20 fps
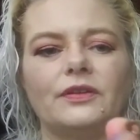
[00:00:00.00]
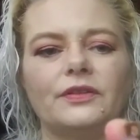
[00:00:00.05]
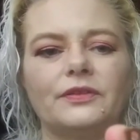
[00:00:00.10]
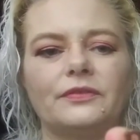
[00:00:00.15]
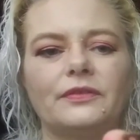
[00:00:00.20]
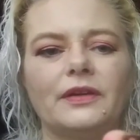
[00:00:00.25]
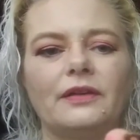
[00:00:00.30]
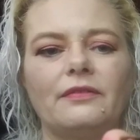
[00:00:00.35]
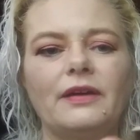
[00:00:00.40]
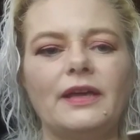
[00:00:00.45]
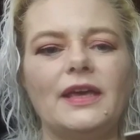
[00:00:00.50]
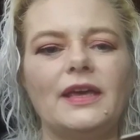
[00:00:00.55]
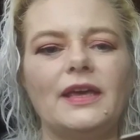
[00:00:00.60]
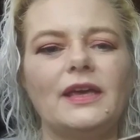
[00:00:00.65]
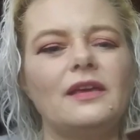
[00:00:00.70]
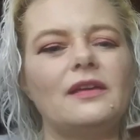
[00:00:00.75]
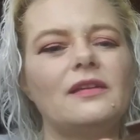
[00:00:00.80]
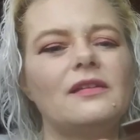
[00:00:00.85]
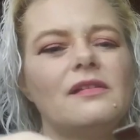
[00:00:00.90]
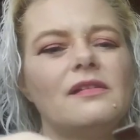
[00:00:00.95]
Turn it the right
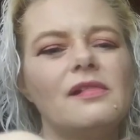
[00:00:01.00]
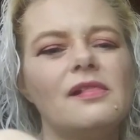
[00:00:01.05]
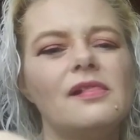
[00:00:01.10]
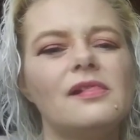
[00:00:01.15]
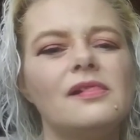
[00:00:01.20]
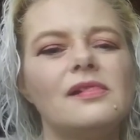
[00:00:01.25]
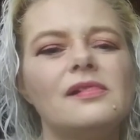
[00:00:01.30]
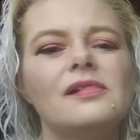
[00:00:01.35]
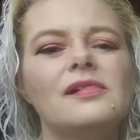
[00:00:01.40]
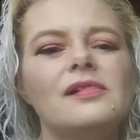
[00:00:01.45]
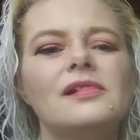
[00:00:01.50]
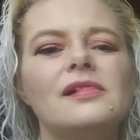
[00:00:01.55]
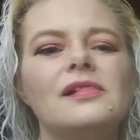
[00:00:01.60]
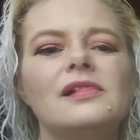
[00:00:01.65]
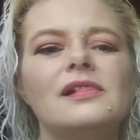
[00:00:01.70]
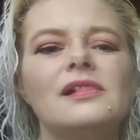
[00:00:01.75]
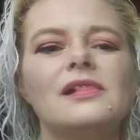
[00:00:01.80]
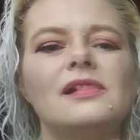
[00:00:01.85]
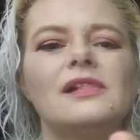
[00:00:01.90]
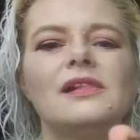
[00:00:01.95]
way.
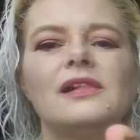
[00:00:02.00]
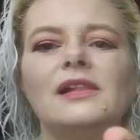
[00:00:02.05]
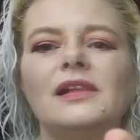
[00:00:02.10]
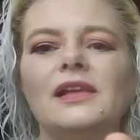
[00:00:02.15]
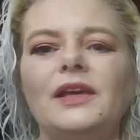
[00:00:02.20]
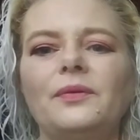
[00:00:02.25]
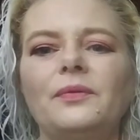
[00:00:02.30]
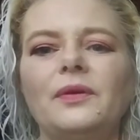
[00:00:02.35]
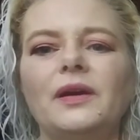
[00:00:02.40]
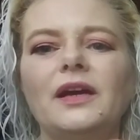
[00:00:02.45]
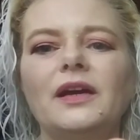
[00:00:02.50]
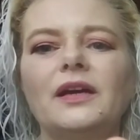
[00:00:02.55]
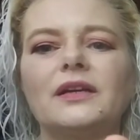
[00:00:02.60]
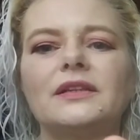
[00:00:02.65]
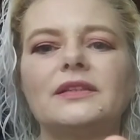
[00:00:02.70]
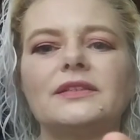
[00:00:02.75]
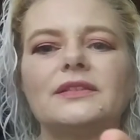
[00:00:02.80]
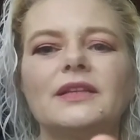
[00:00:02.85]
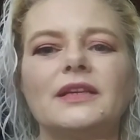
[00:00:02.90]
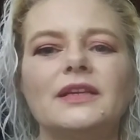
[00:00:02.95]
It
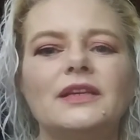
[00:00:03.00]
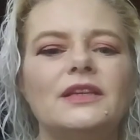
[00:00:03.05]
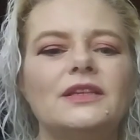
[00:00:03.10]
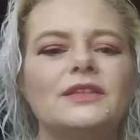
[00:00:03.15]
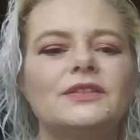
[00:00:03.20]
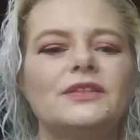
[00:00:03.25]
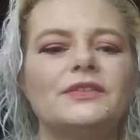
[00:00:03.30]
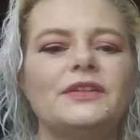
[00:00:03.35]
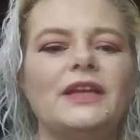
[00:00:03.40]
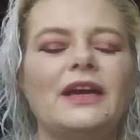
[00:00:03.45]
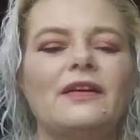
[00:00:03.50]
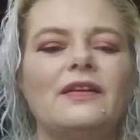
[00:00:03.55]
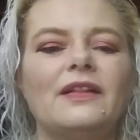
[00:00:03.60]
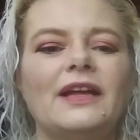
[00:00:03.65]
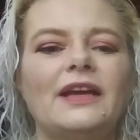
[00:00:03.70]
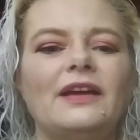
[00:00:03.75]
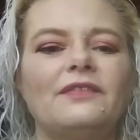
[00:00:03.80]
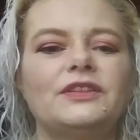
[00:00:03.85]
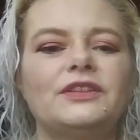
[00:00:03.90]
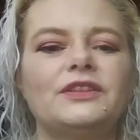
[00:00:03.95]
works. So
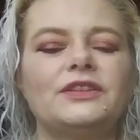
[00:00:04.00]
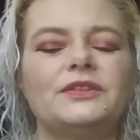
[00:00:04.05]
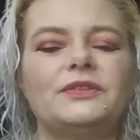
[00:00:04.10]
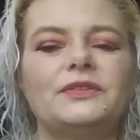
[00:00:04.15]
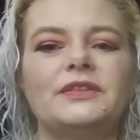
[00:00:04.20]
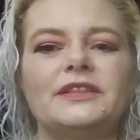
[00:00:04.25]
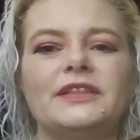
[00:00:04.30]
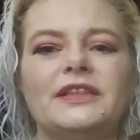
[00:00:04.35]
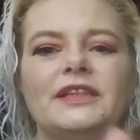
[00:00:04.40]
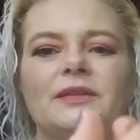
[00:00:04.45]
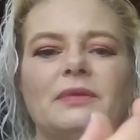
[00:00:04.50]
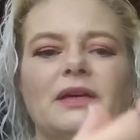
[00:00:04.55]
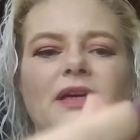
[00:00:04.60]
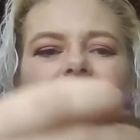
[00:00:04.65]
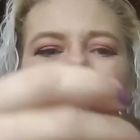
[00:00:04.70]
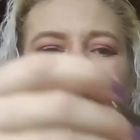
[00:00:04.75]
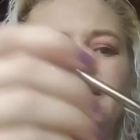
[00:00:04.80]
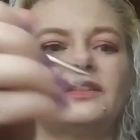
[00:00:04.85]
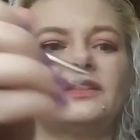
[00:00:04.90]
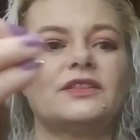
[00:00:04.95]
now all I have to do is get
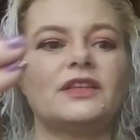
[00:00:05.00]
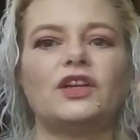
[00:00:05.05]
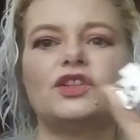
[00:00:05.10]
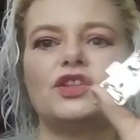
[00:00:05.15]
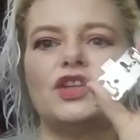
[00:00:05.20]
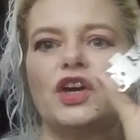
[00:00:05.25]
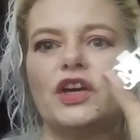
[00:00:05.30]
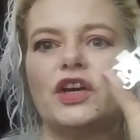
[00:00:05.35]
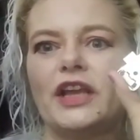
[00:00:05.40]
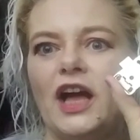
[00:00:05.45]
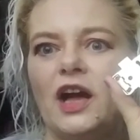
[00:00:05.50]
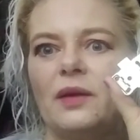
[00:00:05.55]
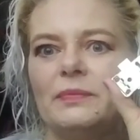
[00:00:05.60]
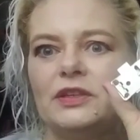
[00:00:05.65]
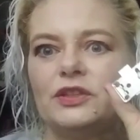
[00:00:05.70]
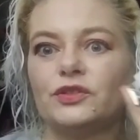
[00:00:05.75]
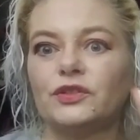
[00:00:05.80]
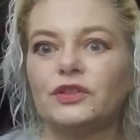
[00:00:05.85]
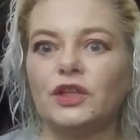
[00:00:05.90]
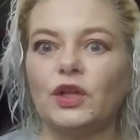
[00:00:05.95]
my son-in-law to help
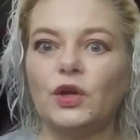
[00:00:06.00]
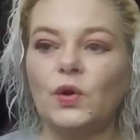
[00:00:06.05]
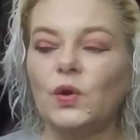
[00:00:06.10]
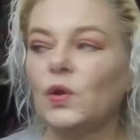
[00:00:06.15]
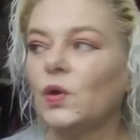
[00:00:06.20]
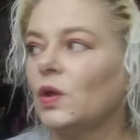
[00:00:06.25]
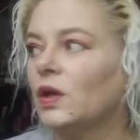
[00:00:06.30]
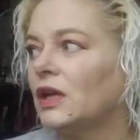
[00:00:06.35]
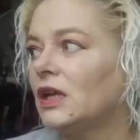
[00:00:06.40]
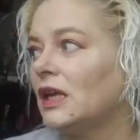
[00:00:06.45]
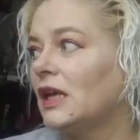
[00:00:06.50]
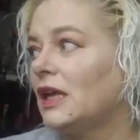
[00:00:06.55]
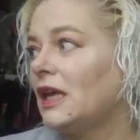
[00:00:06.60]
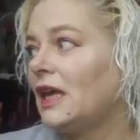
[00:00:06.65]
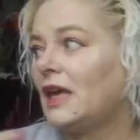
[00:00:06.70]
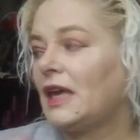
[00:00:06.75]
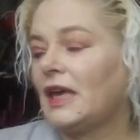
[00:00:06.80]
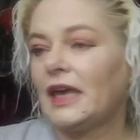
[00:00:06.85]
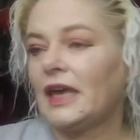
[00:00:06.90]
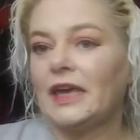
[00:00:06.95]
me drill a hole
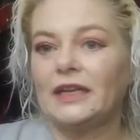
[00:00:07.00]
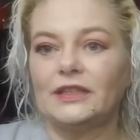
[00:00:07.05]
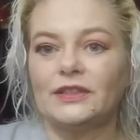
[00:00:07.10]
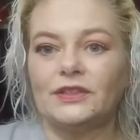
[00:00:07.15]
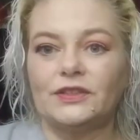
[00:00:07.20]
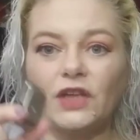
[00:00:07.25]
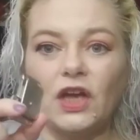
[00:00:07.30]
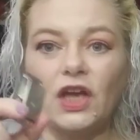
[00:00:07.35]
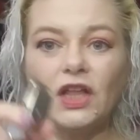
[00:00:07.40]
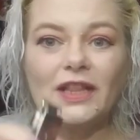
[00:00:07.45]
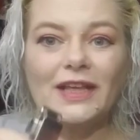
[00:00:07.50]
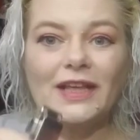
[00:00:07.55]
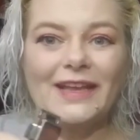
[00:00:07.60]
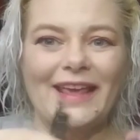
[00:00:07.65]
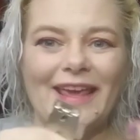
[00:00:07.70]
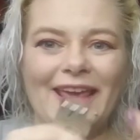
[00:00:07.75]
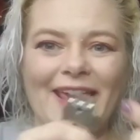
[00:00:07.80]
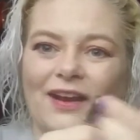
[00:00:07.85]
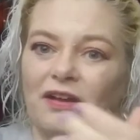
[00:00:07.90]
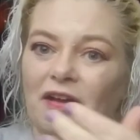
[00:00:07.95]
and install it
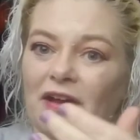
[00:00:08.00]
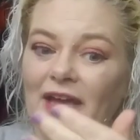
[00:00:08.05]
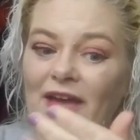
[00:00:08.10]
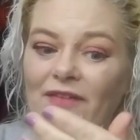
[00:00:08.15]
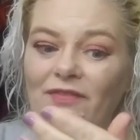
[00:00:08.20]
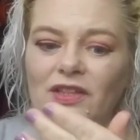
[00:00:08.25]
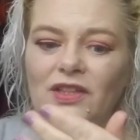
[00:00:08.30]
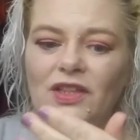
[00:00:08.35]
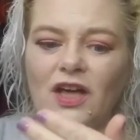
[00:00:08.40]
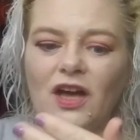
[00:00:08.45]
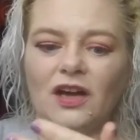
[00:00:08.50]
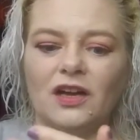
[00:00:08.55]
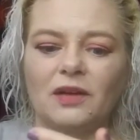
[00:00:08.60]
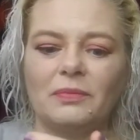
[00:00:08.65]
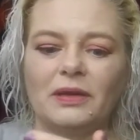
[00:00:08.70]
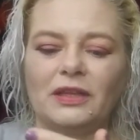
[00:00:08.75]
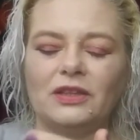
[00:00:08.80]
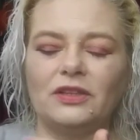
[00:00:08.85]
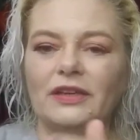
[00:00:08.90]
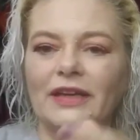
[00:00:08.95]
and I'll have a
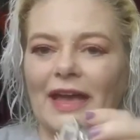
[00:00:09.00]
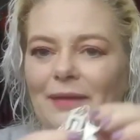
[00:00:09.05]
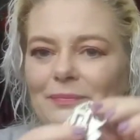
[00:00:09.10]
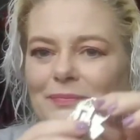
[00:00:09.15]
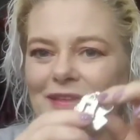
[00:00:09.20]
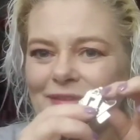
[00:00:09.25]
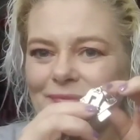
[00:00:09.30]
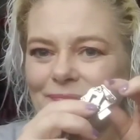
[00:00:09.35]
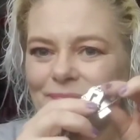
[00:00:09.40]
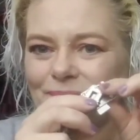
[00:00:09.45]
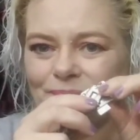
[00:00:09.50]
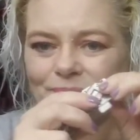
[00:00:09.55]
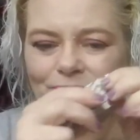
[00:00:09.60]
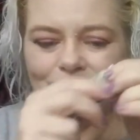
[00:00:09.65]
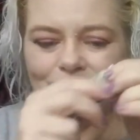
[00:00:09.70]
lock on my little cabinet.